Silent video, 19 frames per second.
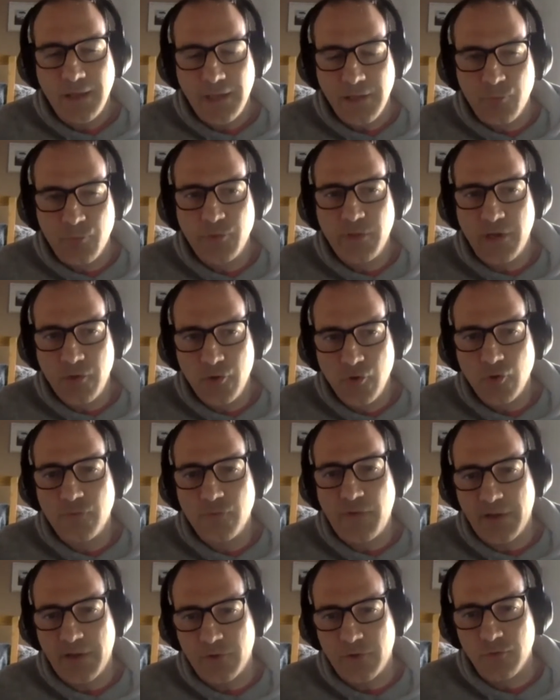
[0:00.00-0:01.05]
it wouldn't look
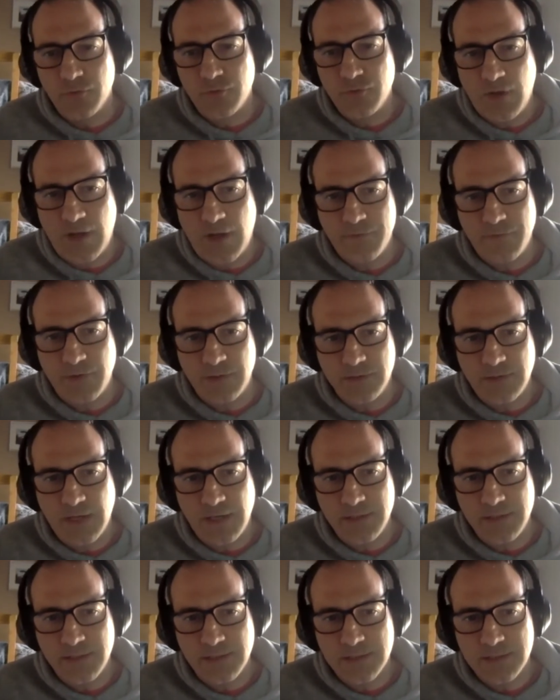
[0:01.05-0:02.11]
very good to have the
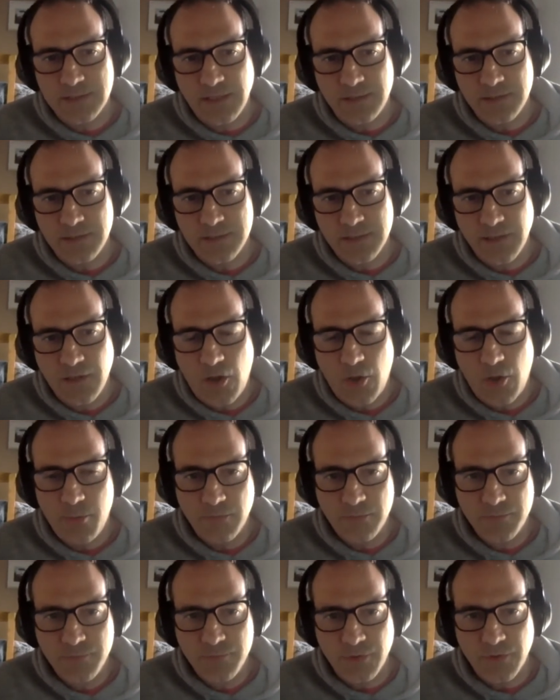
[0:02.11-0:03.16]
intelligence agency,
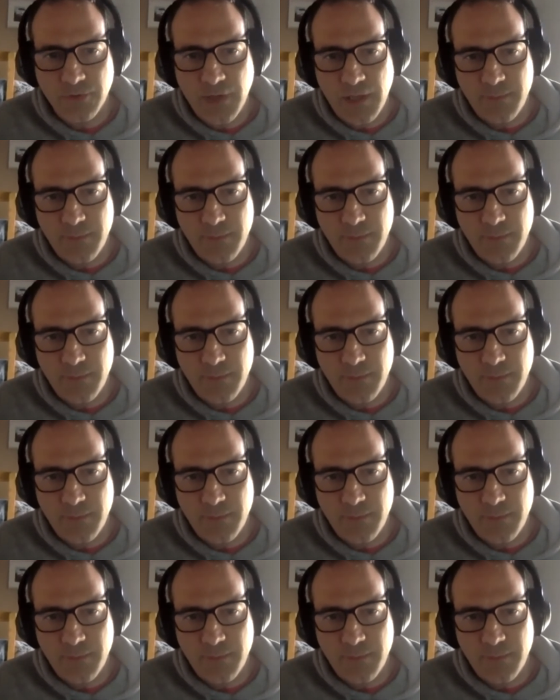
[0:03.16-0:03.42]
home, you know,